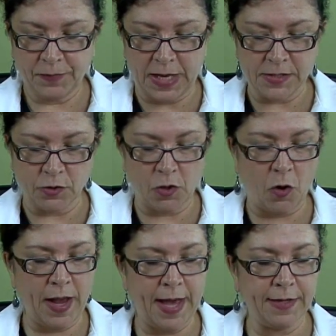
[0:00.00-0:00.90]
Okay, so
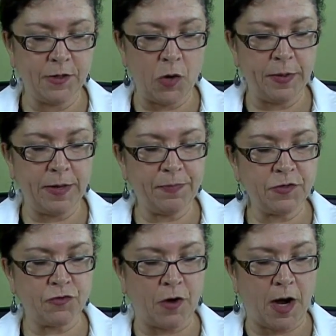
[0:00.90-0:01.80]
go ahead and open up
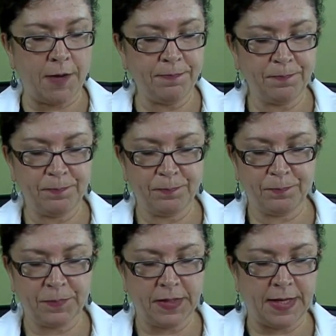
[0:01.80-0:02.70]
the straw.
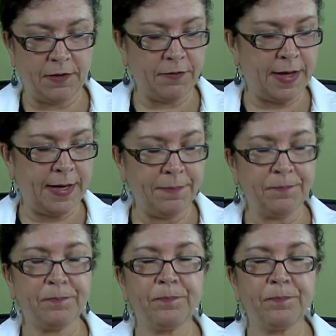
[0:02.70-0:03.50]
Get it ready.